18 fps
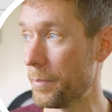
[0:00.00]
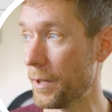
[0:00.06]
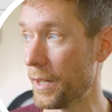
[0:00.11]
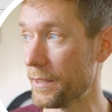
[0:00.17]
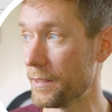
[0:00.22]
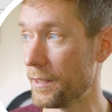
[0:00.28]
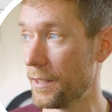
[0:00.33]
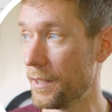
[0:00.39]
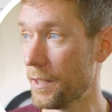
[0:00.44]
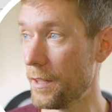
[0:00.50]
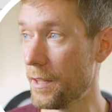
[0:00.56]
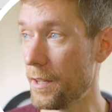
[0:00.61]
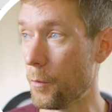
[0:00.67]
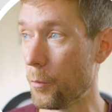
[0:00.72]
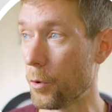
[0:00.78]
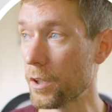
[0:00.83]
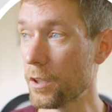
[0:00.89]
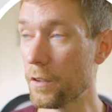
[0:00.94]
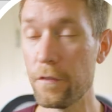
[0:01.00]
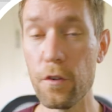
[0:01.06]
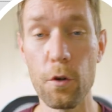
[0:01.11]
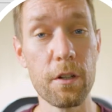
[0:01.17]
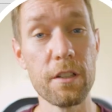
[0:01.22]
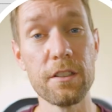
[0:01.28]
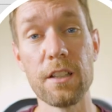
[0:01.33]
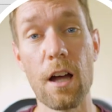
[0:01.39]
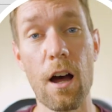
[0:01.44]
But we're going to
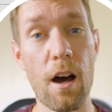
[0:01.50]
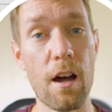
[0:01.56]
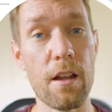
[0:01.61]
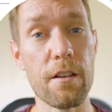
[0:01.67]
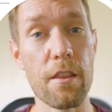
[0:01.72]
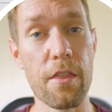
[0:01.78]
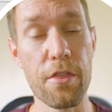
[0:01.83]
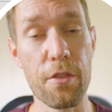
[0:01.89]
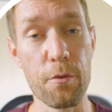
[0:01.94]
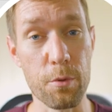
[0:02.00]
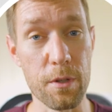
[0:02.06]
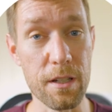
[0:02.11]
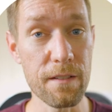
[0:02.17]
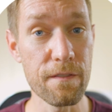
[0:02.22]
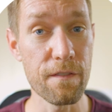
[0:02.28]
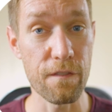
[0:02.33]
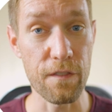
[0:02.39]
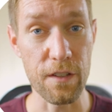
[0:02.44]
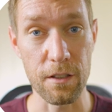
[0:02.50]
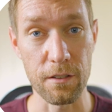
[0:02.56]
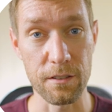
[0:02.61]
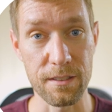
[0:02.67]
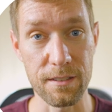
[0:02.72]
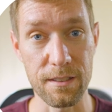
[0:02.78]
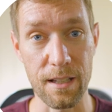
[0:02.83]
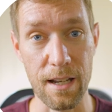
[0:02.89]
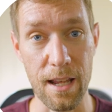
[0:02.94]
focus on 3
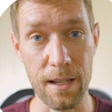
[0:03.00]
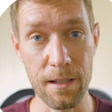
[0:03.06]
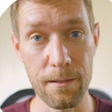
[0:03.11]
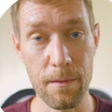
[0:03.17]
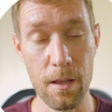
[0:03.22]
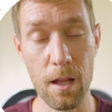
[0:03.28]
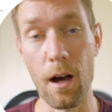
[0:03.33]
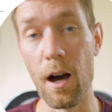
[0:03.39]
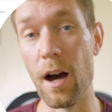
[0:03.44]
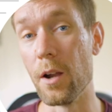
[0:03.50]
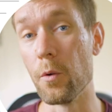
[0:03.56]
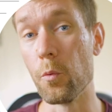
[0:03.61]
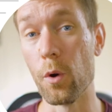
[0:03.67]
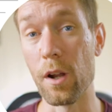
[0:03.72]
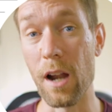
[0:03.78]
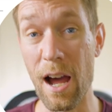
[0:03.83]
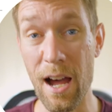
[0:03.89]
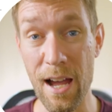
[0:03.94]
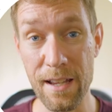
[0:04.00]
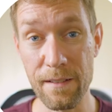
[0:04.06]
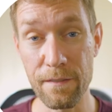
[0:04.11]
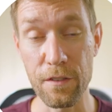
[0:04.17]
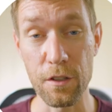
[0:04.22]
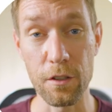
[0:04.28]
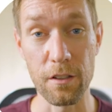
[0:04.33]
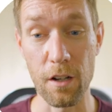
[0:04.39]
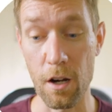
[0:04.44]
fields today on what I
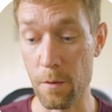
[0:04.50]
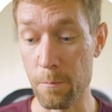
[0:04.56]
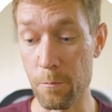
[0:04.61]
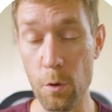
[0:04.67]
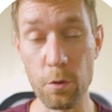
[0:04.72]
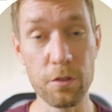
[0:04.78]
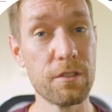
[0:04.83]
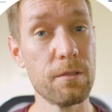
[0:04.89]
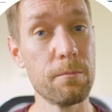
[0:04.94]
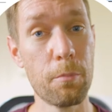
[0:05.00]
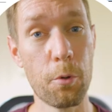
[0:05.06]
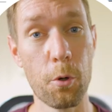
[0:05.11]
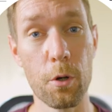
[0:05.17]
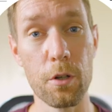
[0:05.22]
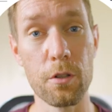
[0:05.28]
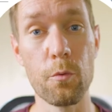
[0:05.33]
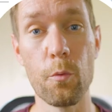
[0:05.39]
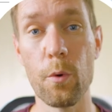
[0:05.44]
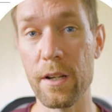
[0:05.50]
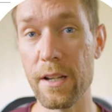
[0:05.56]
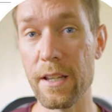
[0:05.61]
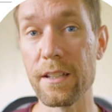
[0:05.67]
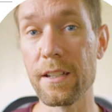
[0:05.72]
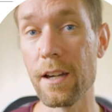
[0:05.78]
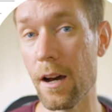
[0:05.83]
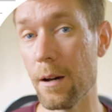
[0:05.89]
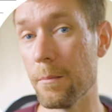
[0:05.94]
feel are most important when
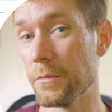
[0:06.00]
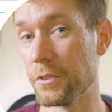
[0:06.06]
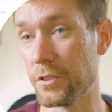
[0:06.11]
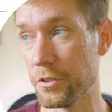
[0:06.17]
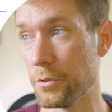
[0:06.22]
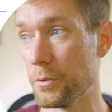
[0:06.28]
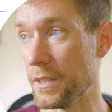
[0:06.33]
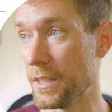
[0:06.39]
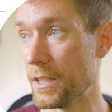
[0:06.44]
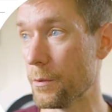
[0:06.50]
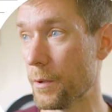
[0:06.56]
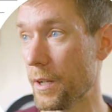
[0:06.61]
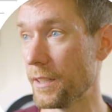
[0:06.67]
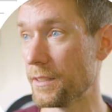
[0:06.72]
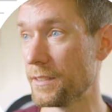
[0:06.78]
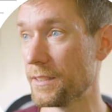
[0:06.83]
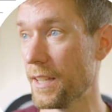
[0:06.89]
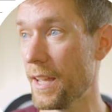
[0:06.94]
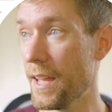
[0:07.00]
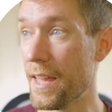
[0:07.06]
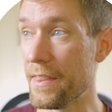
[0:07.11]
it comes to eRIGS.